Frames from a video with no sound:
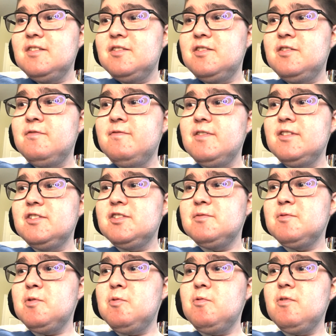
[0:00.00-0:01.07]

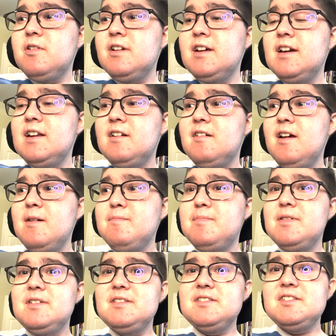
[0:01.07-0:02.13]
defensive coordinator at
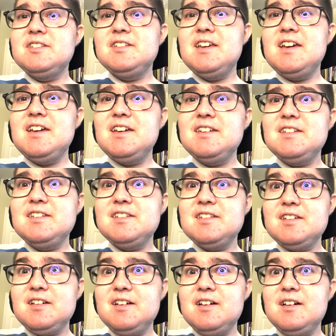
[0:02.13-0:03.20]
Penn State,
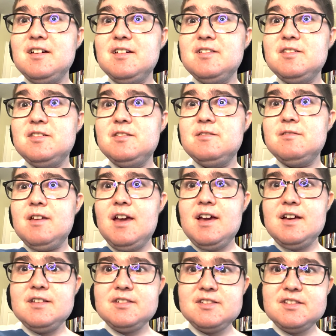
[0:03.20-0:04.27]
uh,
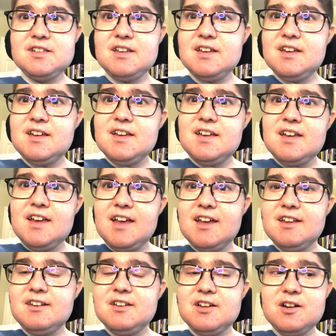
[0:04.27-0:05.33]
as
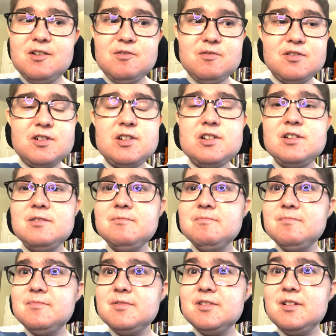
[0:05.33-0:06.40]
head coach.
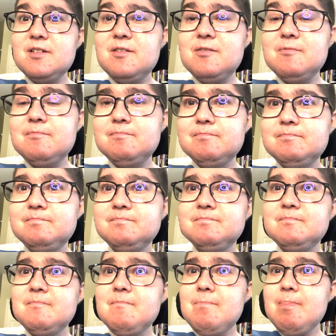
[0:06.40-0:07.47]
So,
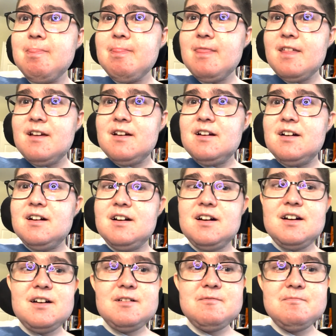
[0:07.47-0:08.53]

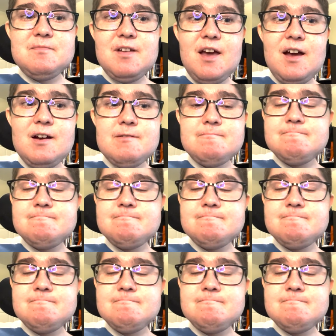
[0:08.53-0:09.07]
uh, yeah.